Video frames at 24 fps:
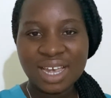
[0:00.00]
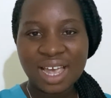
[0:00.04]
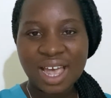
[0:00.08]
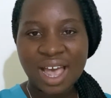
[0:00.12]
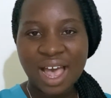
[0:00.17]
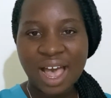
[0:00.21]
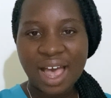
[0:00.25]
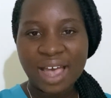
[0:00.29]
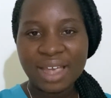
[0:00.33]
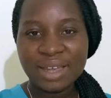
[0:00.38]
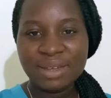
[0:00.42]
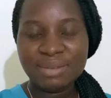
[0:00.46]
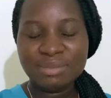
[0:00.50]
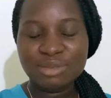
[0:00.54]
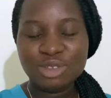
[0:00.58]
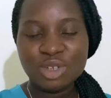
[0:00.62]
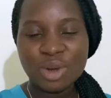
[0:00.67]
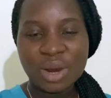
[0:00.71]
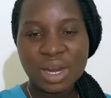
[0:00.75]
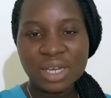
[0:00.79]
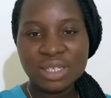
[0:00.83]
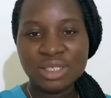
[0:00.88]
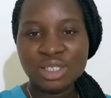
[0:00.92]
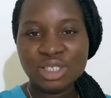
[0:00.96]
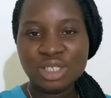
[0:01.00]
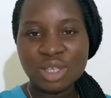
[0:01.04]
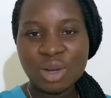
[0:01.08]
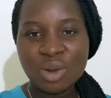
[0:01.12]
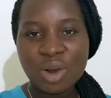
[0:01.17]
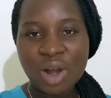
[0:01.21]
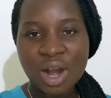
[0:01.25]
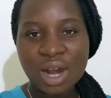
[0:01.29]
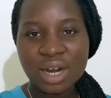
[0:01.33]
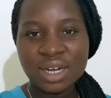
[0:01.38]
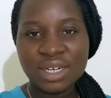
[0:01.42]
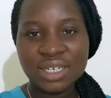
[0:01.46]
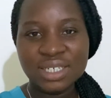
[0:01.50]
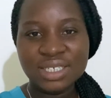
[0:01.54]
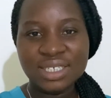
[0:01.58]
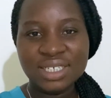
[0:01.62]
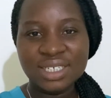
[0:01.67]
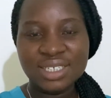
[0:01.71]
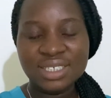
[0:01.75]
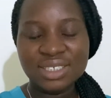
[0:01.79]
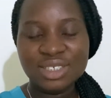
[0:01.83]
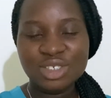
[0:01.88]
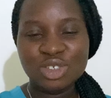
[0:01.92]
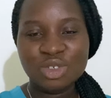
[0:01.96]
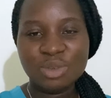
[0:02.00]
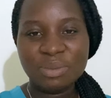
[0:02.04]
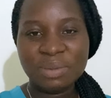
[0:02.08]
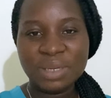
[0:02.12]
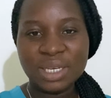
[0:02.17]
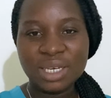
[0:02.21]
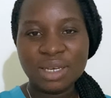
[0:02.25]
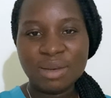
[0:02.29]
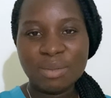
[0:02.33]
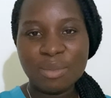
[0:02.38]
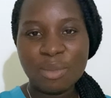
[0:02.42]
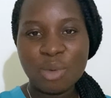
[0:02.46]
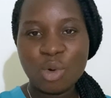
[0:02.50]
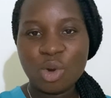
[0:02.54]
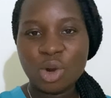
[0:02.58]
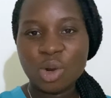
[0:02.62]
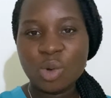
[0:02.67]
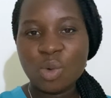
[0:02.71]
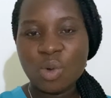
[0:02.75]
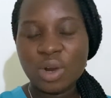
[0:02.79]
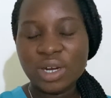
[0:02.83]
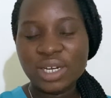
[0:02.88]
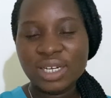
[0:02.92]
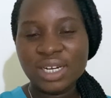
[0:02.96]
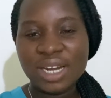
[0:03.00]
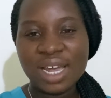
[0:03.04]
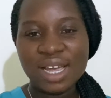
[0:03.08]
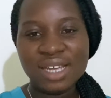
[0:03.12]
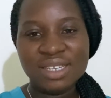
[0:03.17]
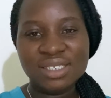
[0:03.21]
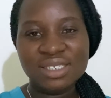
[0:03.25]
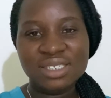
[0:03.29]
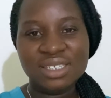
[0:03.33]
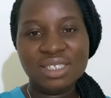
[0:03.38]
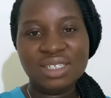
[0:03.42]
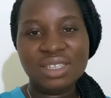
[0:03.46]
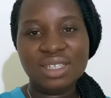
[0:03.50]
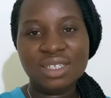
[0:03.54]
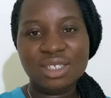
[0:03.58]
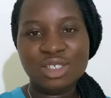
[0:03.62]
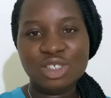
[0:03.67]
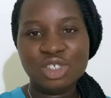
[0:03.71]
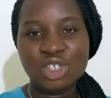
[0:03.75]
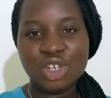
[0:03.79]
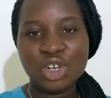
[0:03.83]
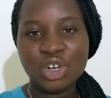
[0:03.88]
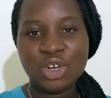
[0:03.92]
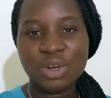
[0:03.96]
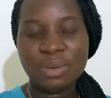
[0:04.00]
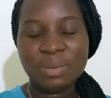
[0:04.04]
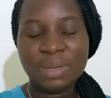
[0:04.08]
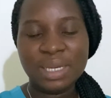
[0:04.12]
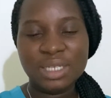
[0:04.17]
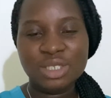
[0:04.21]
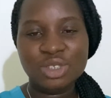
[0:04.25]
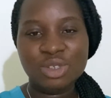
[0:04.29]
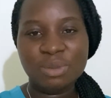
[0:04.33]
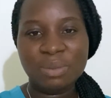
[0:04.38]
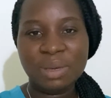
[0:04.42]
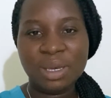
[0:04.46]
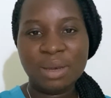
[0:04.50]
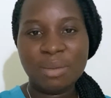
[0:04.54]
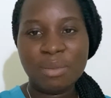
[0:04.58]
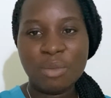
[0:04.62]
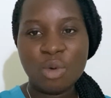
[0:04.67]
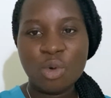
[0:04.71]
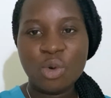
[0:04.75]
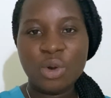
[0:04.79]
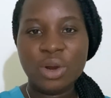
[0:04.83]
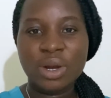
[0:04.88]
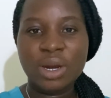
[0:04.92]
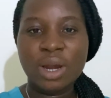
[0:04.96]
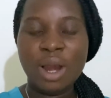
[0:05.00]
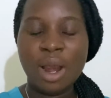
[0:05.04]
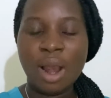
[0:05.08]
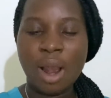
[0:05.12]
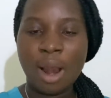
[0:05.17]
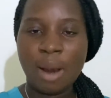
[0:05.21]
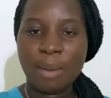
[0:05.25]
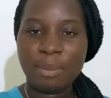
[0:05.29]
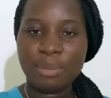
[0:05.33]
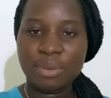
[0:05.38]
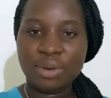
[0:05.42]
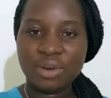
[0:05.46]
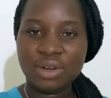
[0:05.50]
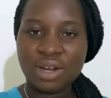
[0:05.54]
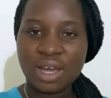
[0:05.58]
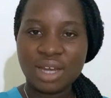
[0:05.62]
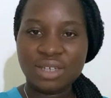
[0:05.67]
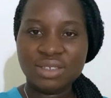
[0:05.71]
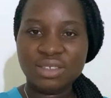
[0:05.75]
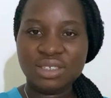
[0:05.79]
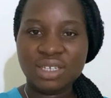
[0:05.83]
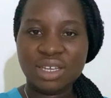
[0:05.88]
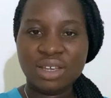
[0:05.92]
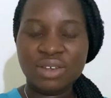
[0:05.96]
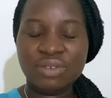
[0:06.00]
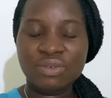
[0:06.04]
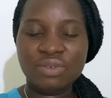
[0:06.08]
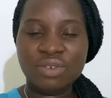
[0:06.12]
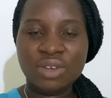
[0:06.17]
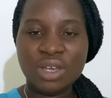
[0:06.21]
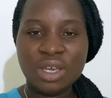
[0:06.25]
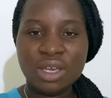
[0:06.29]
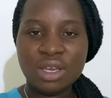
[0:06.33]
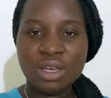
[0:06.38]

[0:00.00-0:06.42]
I am trying so hard to be more organized this term and to be more productive.